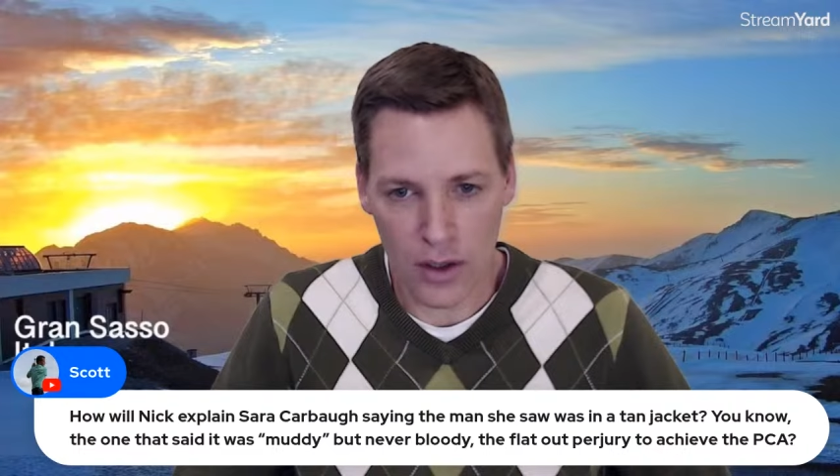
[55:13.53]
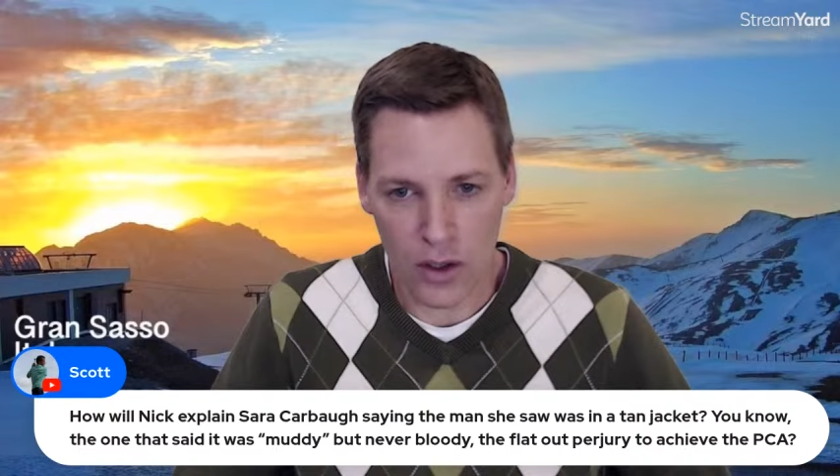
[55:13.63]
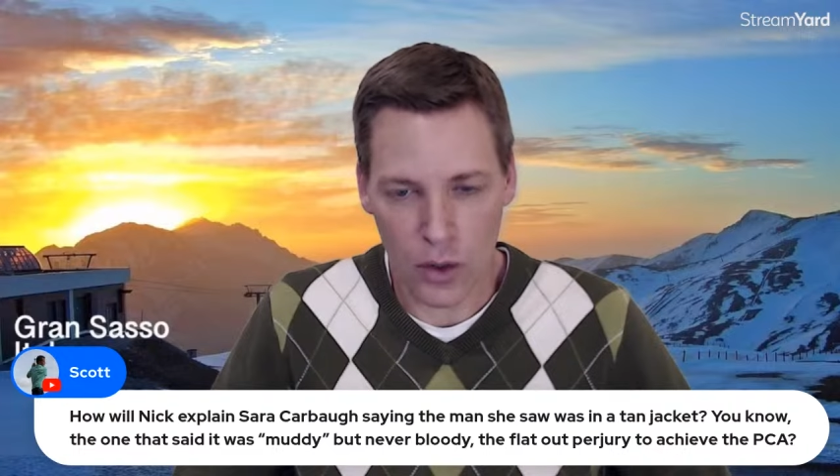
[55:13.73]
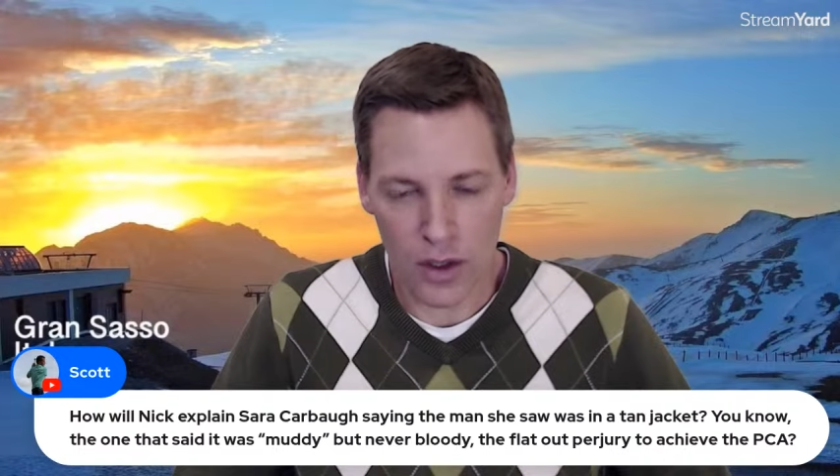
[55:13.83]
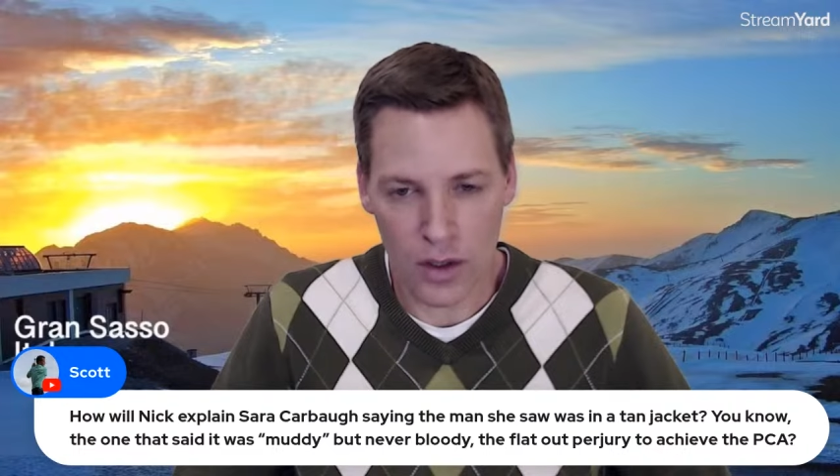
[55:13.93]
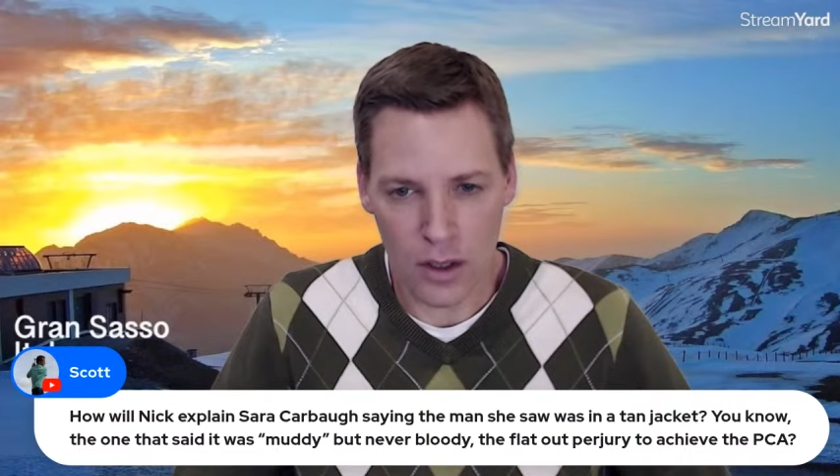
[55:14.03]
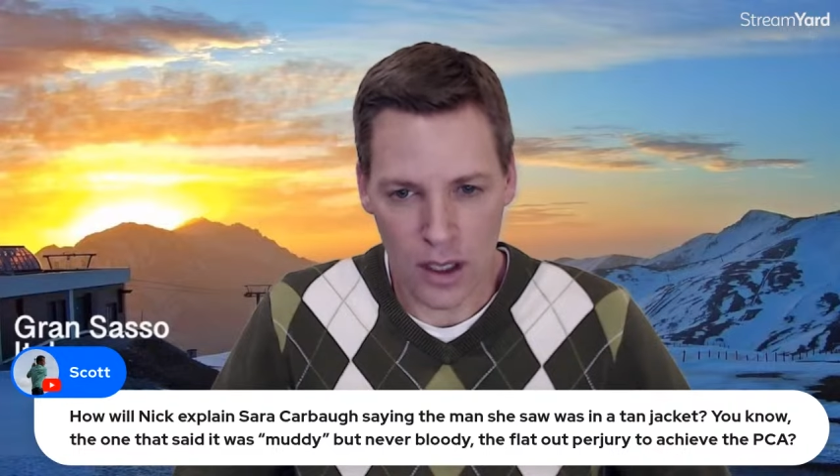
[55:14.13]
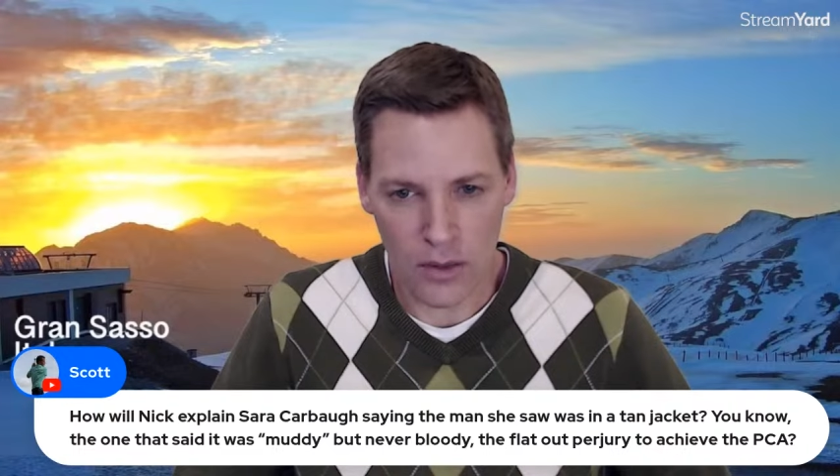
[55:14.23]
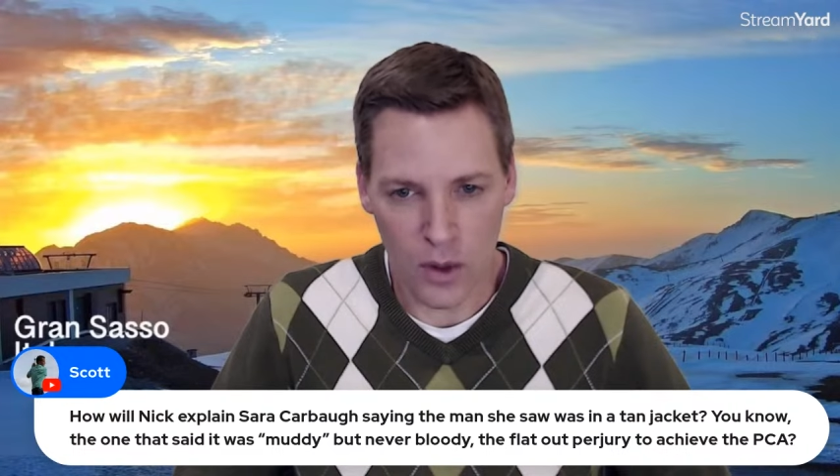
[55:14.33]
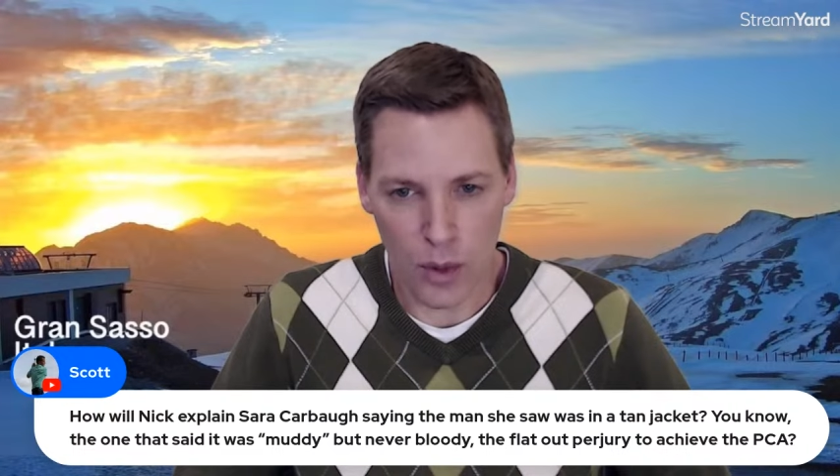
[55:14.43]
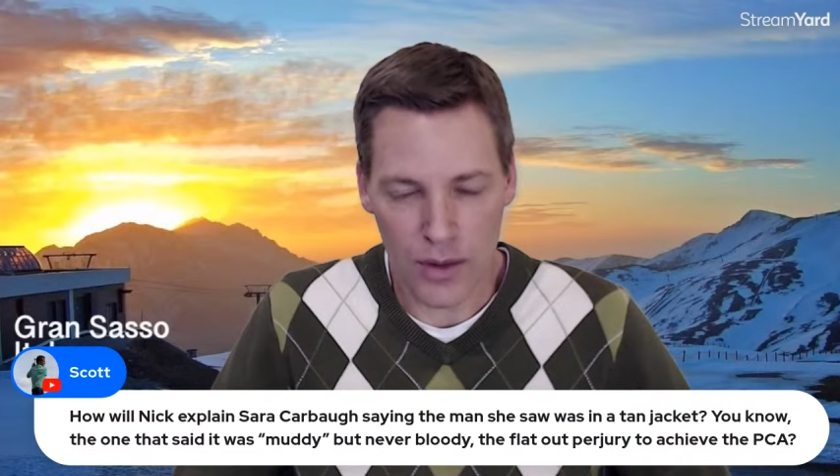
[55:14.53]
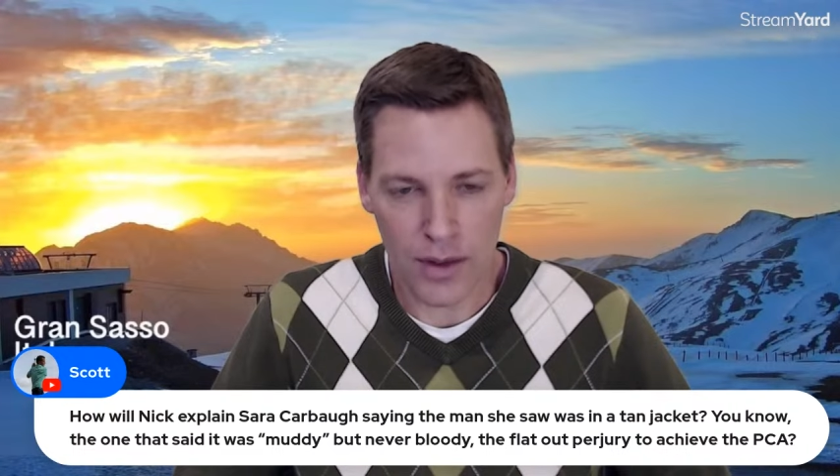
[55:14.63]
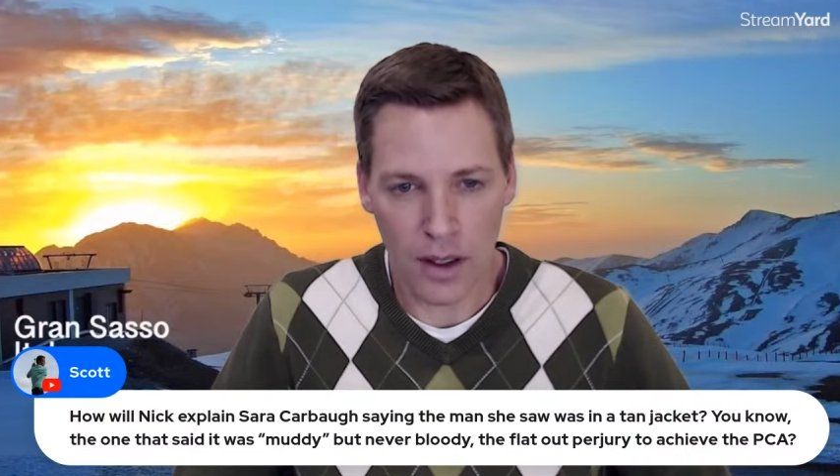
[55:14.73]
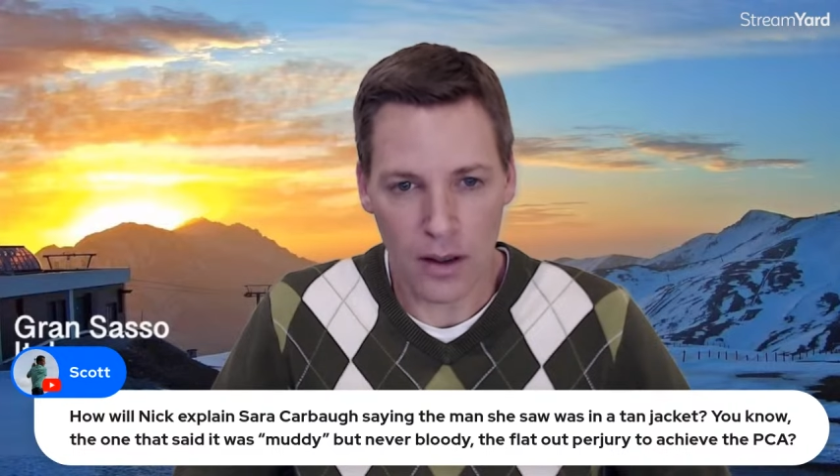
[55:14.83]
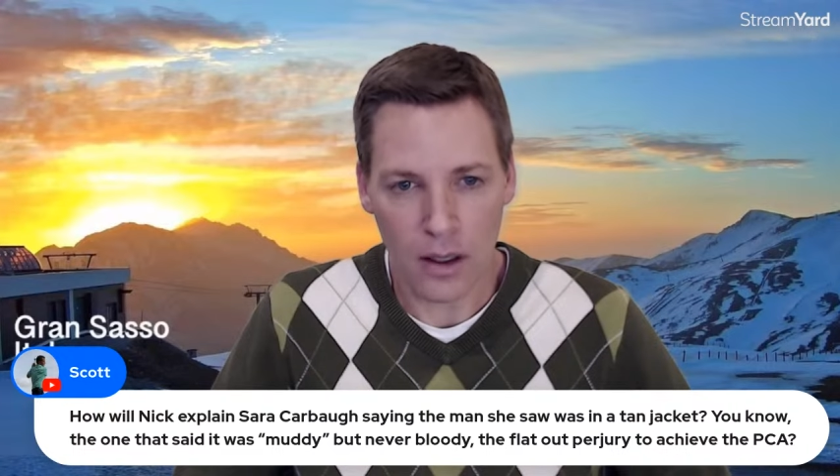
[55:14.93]
to achieve the
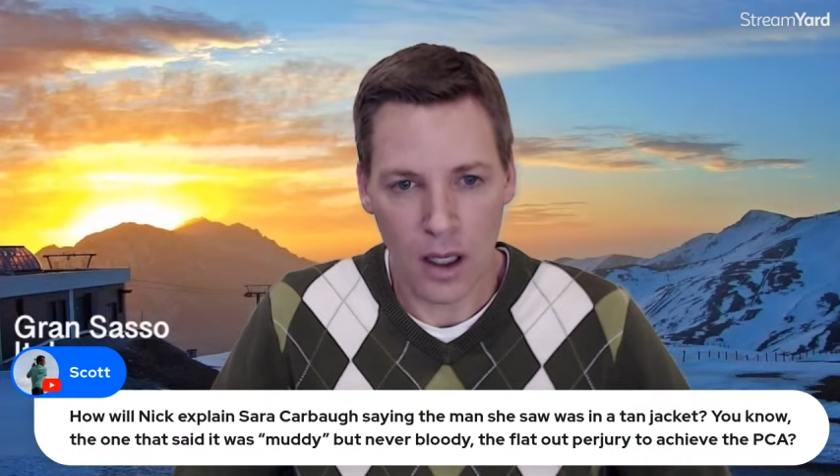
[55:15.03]
PCA.